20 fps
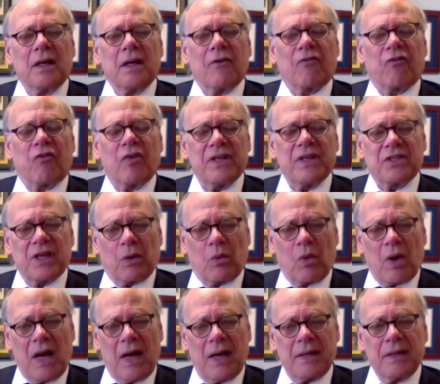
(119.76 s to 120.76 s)
a free
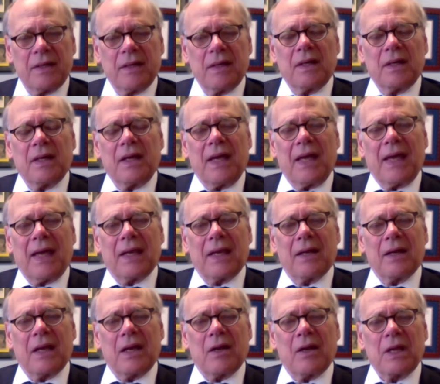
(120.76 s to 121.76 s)
Tehran, and
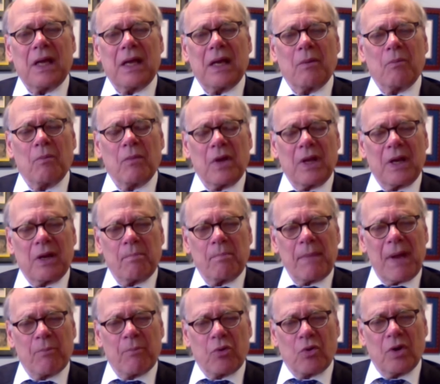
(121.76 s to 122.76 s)
a
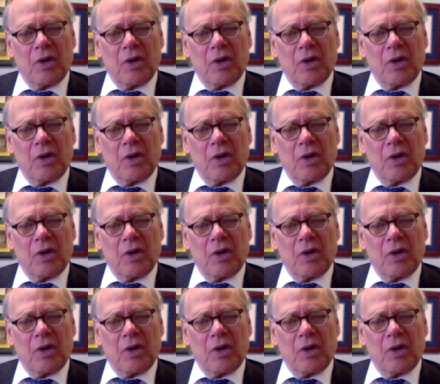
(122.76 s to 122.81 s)
member